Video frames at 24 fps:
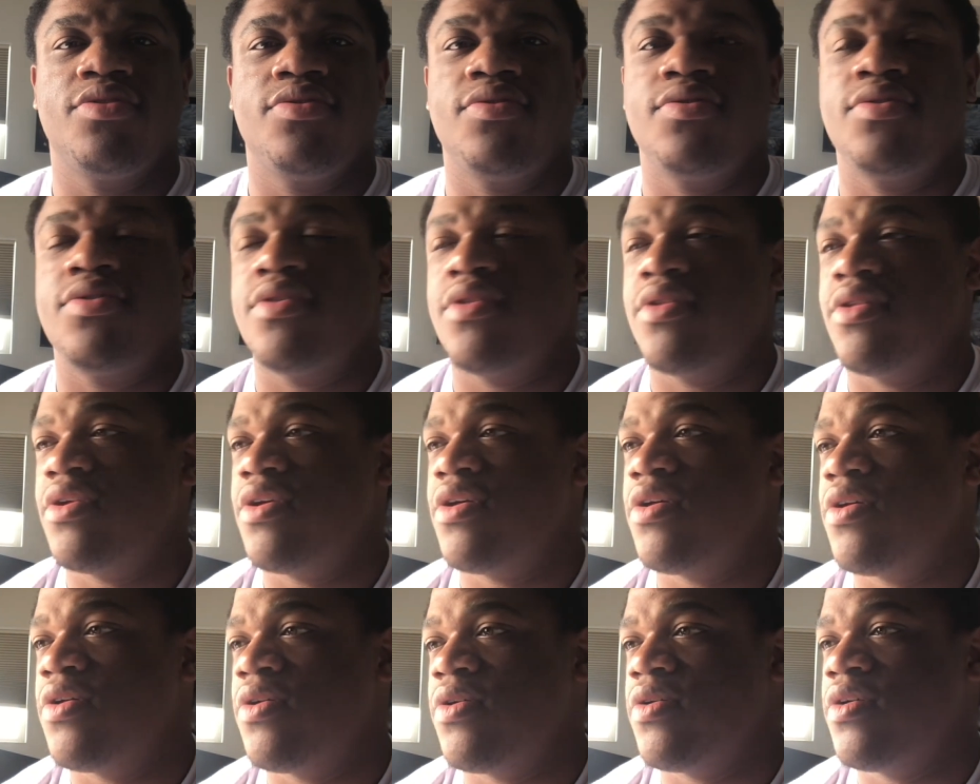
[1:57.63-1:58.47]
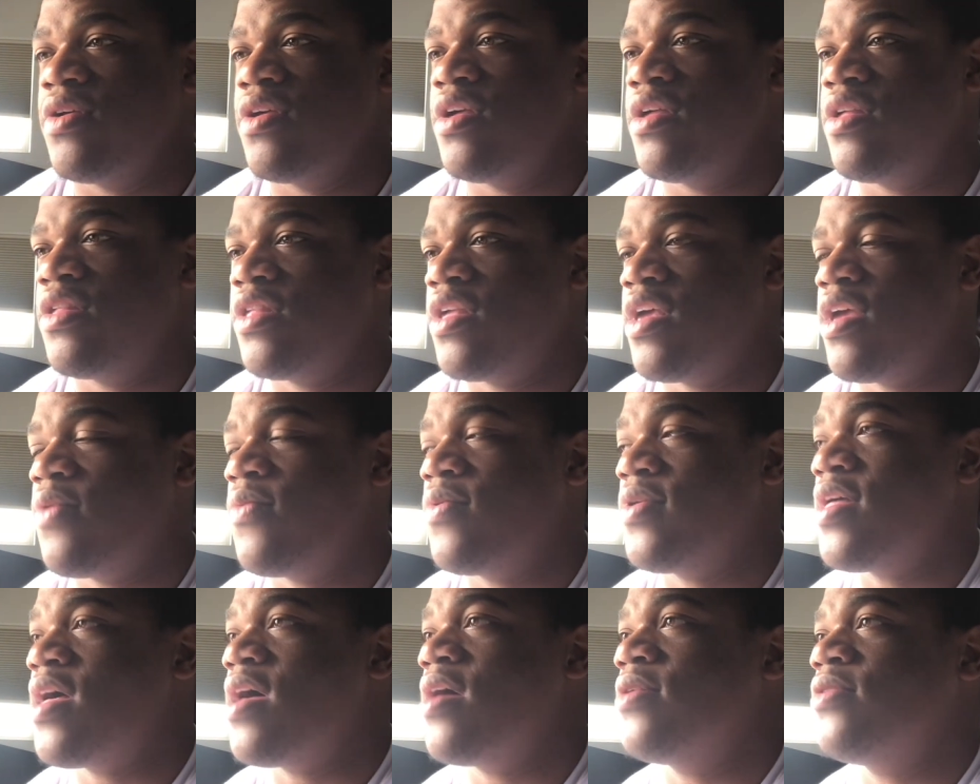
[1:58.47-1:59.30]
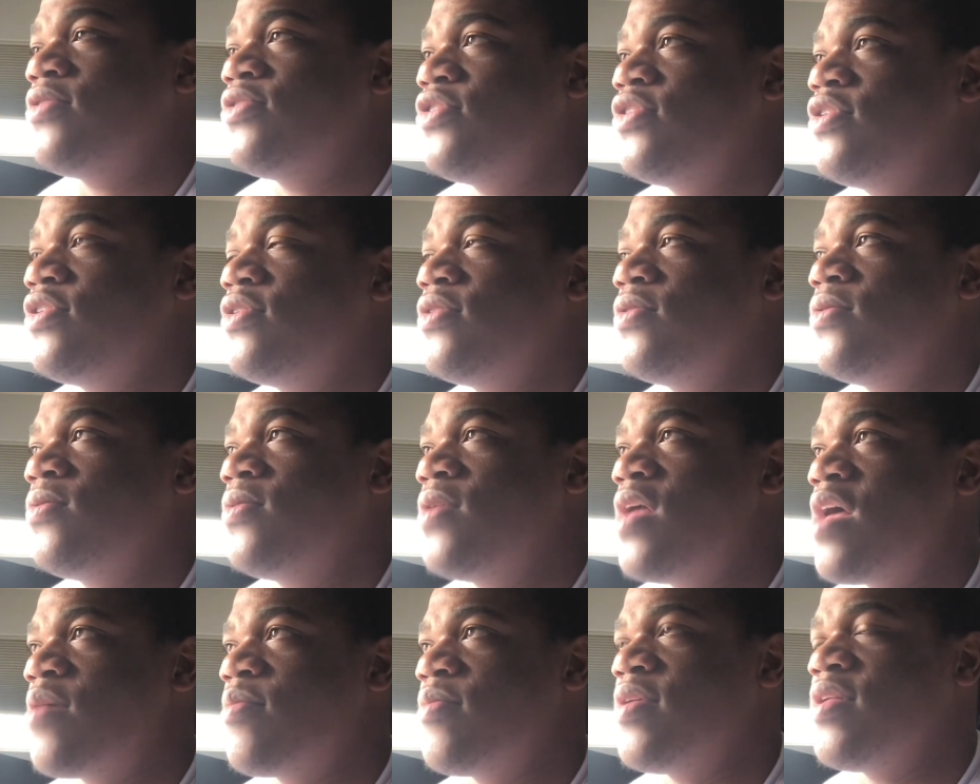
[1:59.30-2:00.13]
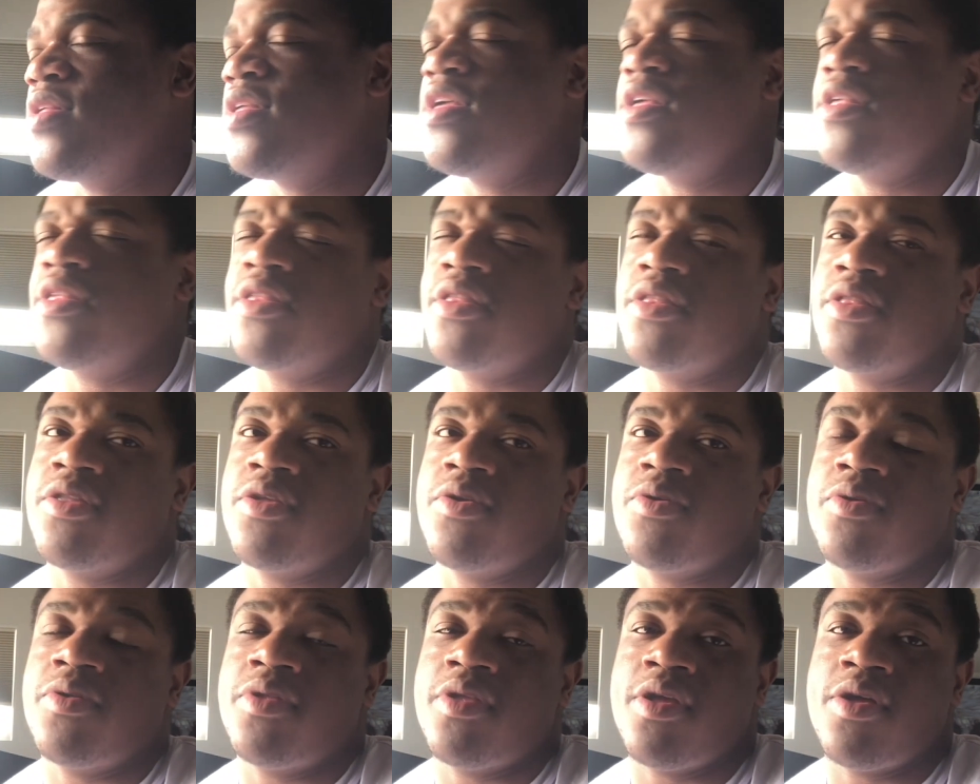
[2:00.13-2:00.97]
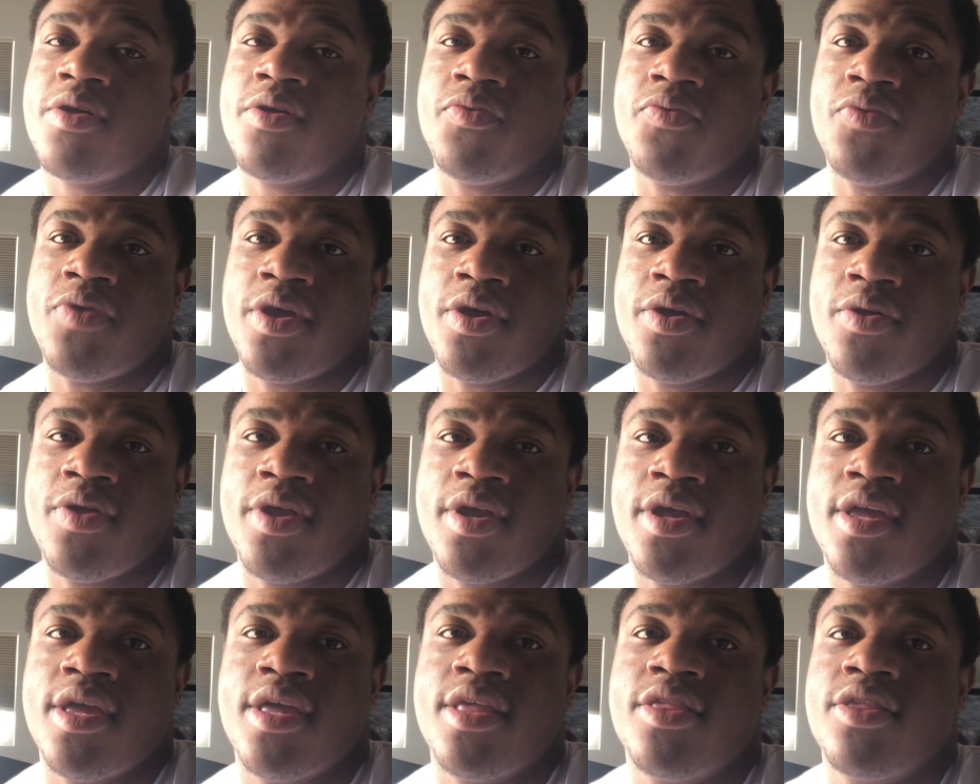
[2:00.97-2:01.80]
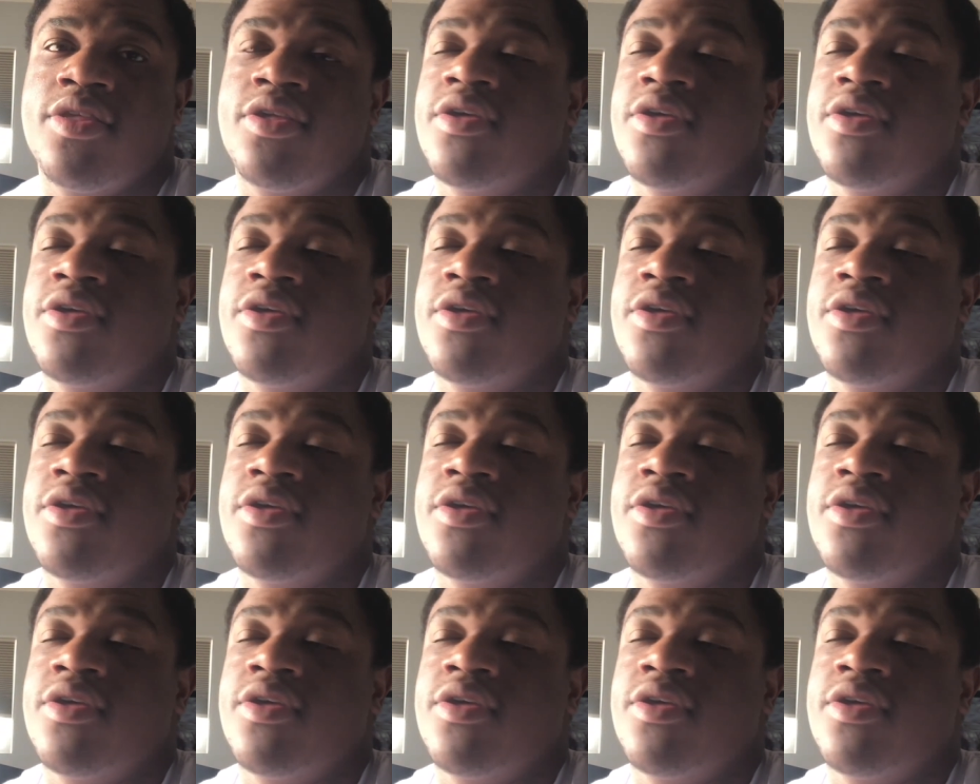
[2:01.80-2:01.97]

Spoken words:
So he's saying without you, that means he's doing it on like he's